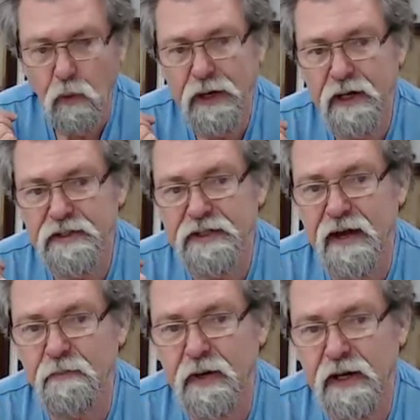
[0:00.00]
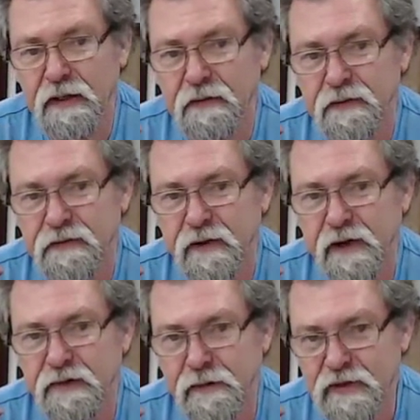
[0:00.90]
When I start my
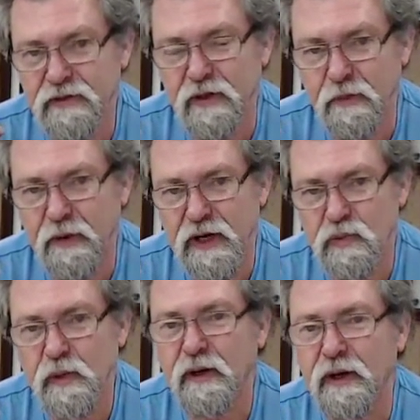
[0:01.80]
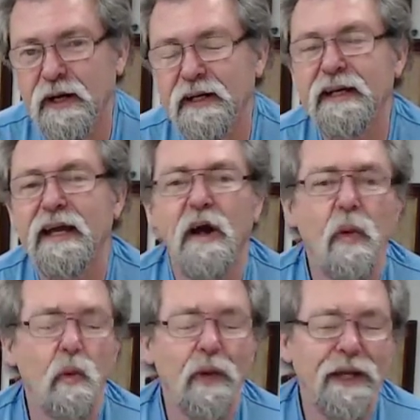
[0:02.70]
grinder up that's got the brass wheel on it,
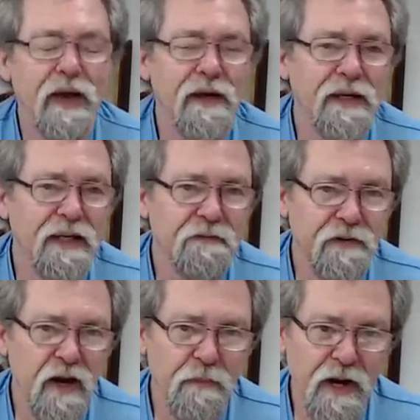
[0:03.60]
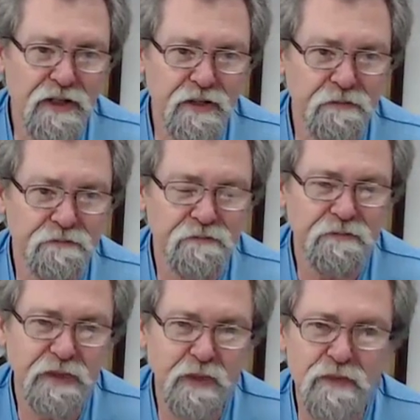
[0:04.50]
we're going to get vibration
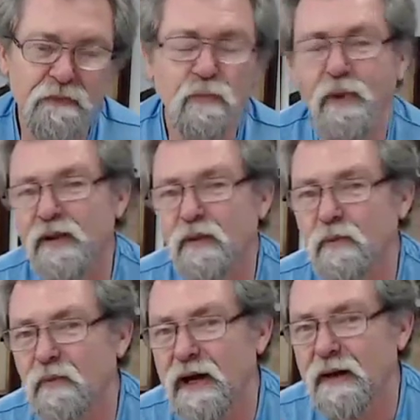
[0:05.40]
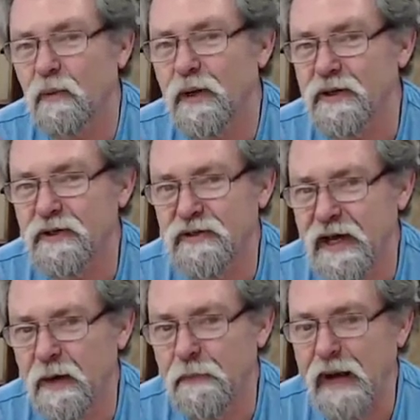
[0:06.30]
because one of the uh, wheels
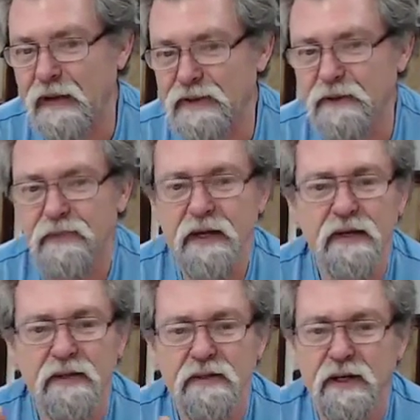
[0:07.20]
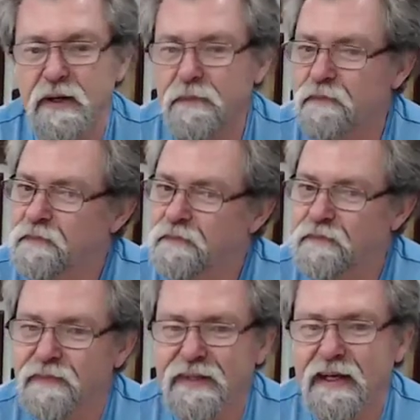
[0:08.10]
is out of balance. So
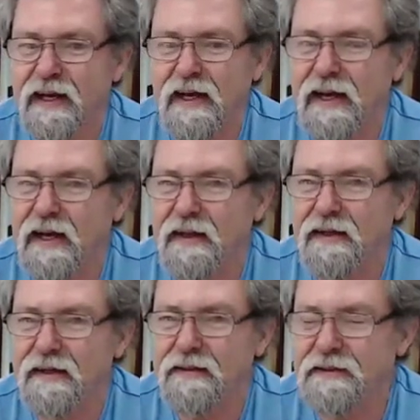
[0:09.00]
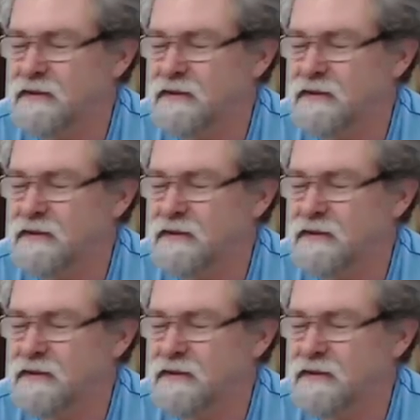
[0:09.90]
uh,